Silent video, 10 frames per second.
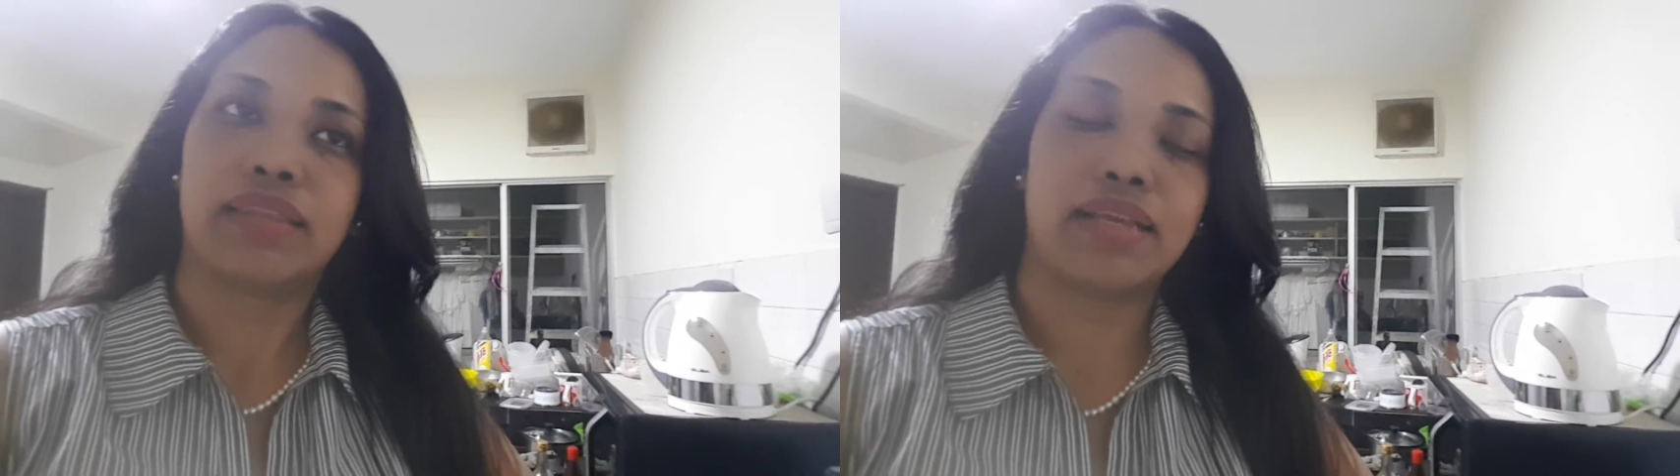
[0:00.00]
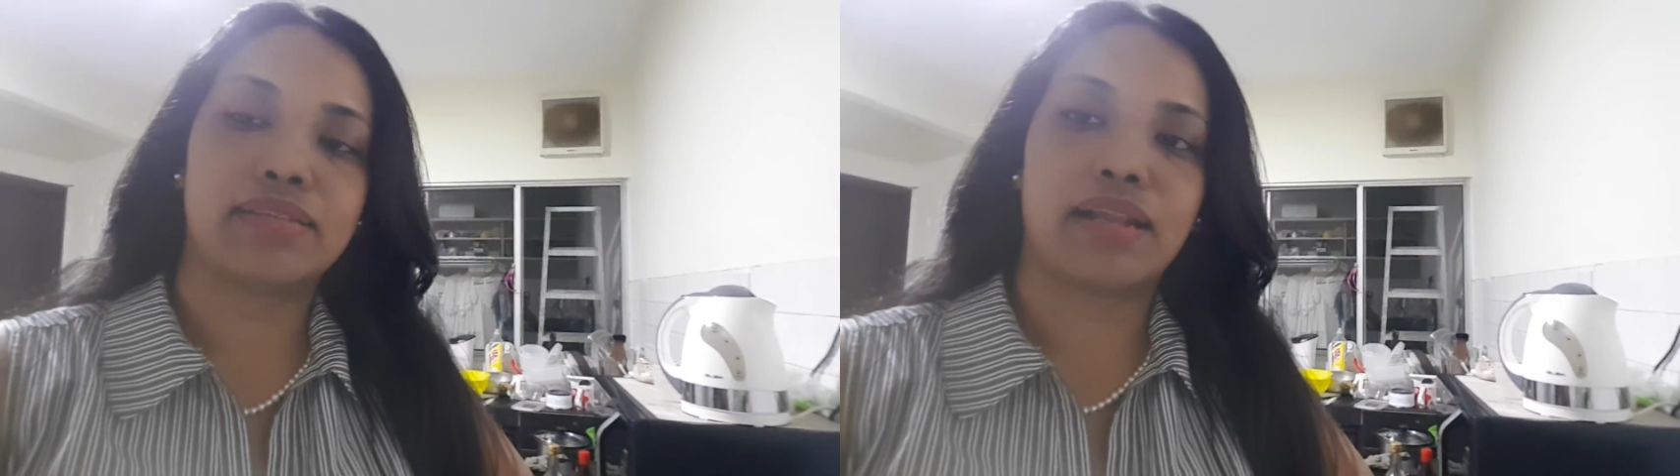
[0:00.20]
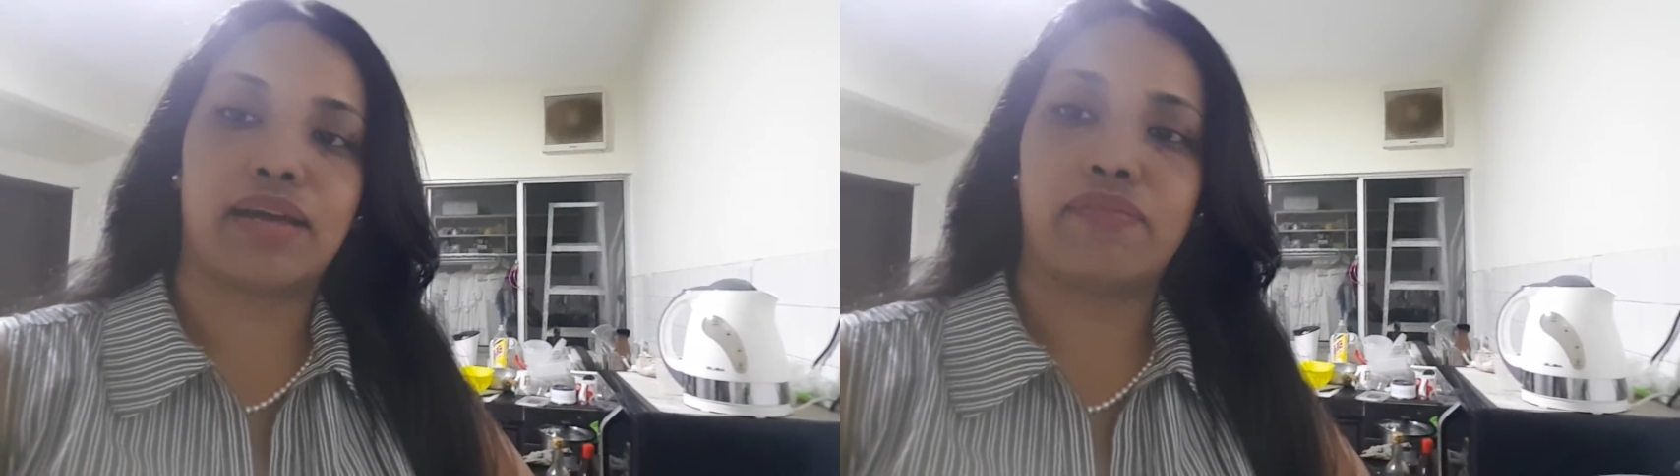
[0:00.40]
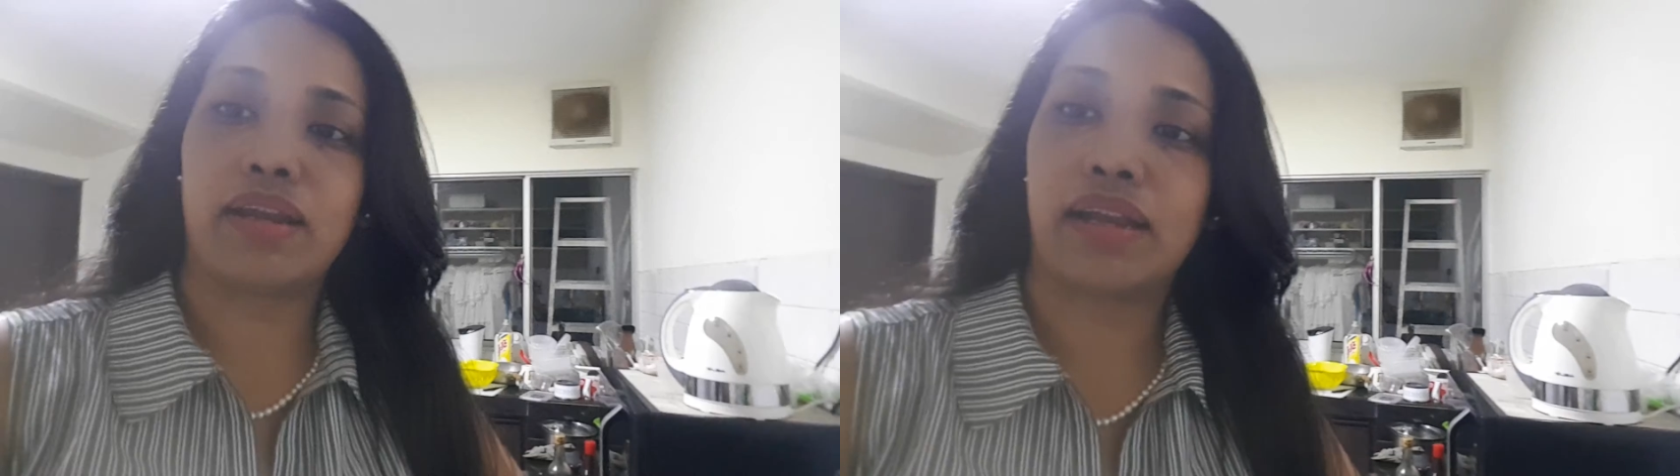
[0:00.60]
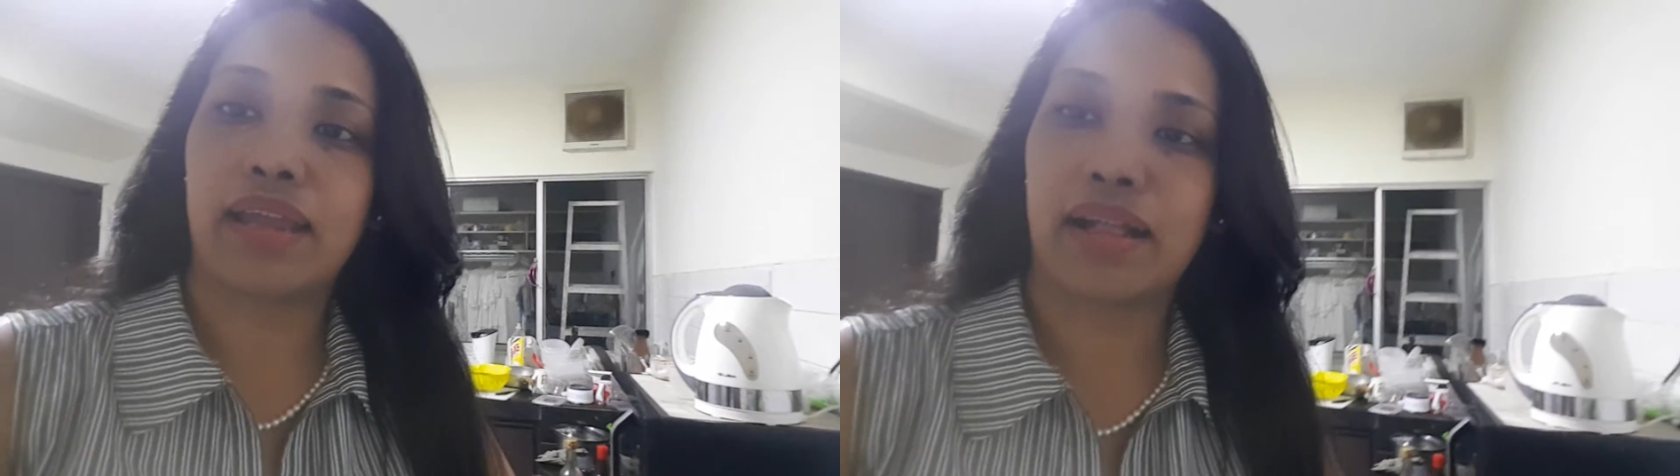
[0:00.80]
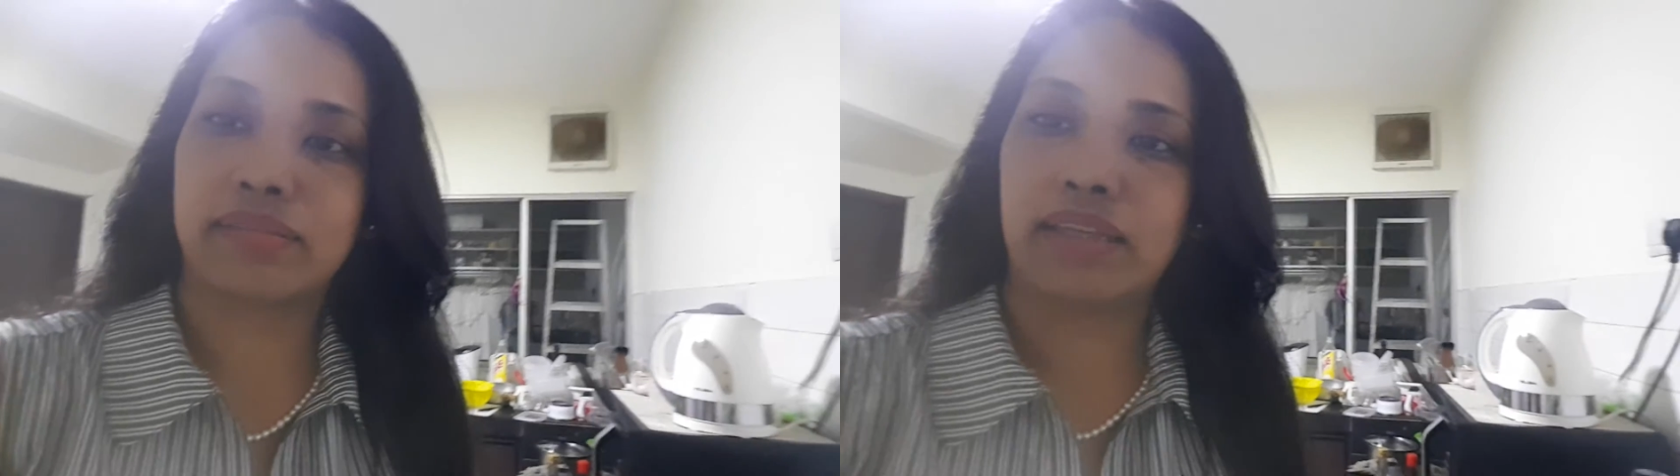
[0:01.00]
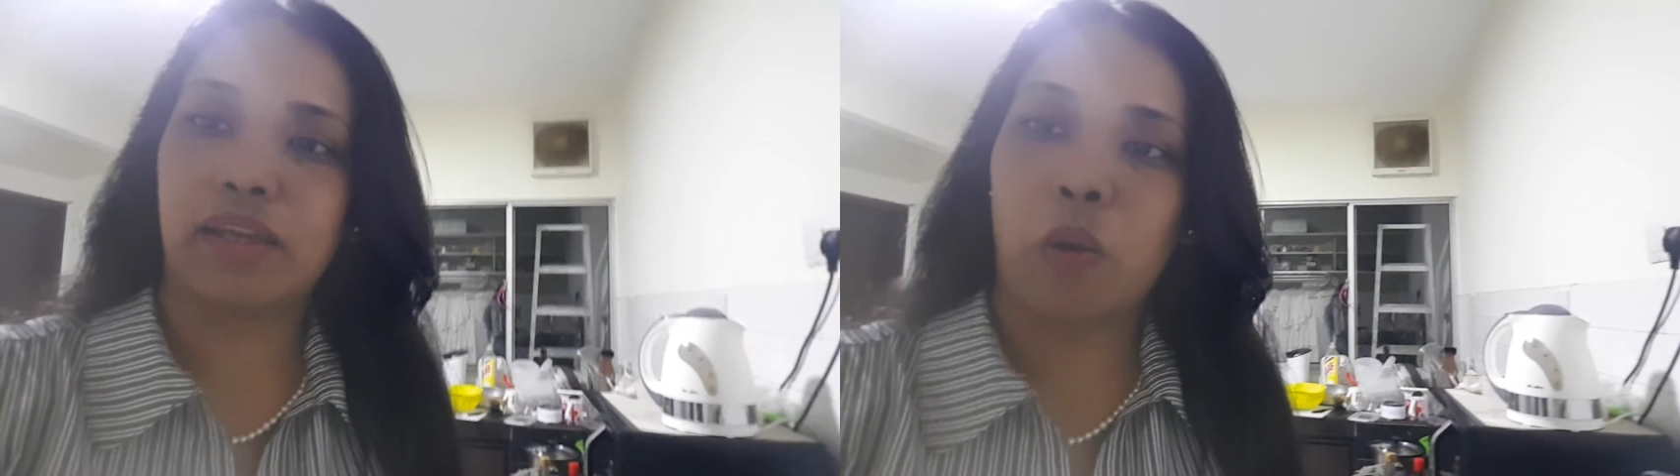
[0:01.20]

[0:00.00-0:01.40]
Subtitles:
things that are very unhealthy,